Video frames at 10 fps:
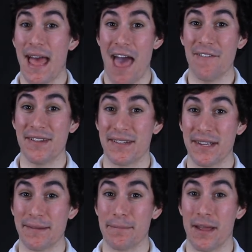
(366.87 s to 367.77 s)
have
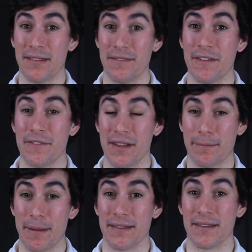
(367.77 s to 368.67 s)
6 months of living
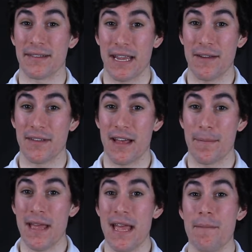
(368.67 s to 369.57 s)
expenses saved
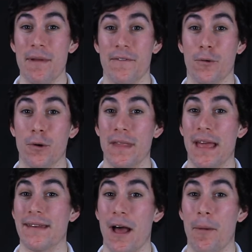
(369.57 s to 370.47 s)
up before
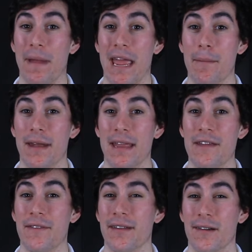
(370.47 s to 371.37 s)
that down payment
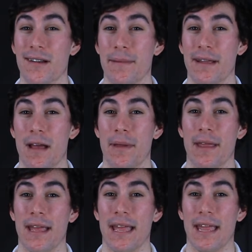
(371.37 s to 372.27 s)
even starts
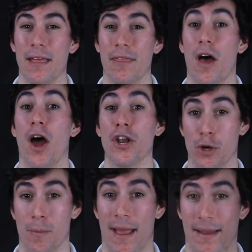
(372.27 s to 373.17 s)
becoming a thought in
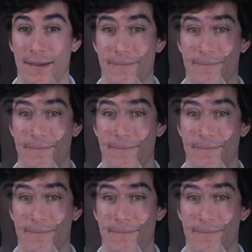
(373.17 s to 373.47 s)
your mind.